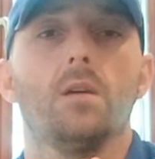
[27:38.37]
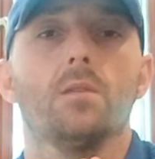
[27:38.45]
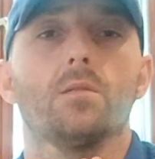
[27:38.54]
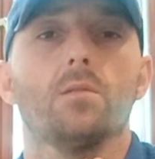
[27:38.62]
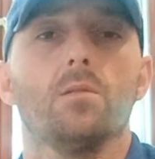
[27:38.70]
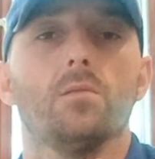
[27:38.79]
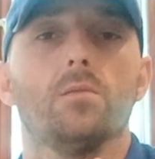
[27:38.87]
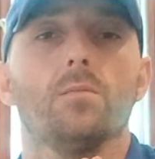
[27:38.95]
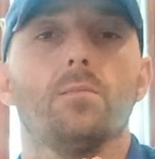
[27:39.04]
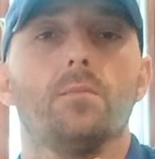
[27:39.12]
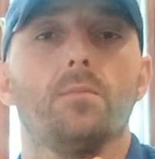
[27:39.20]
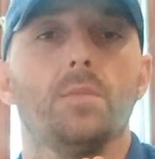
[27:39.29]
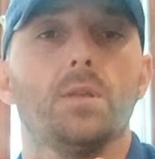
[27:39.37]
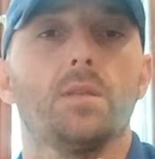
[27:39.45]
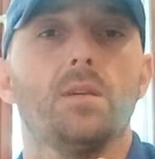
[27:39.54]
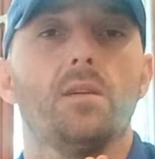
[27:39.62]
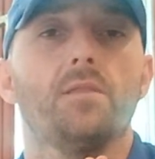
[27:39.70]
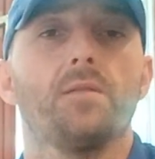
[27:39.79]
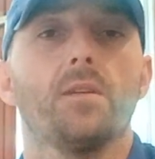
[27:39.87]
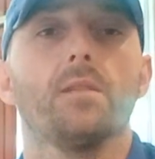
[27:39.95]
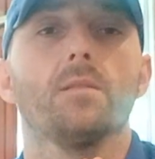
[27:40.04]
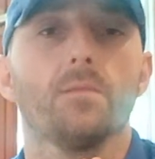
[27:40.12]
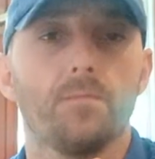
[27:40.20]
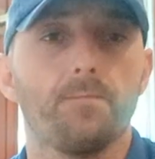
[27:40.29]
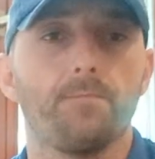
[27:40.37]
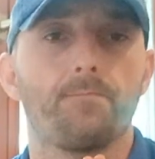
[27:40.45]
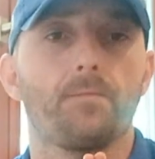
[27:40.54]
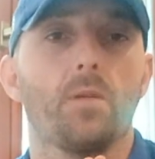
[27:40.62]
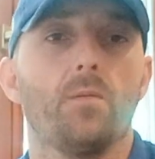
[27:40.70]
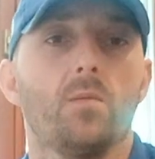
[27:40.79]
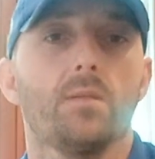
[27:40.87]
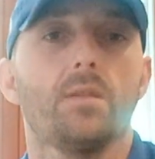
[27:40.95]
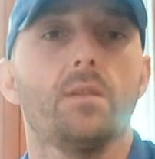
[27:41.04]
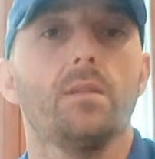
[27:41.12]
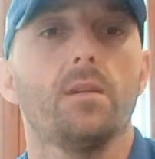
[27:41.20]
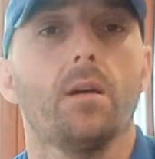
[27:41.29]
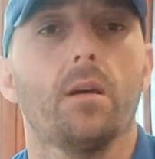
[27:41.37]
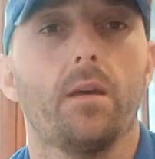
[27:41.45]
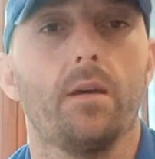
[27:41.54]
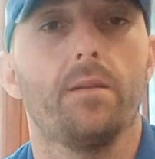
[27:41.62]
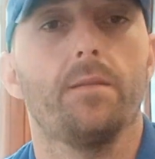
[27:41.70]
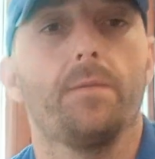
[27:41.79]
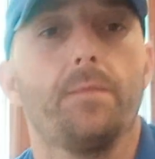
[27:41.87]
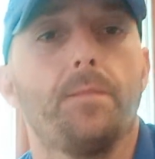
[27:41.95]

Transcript: So be safe, and we'll see again.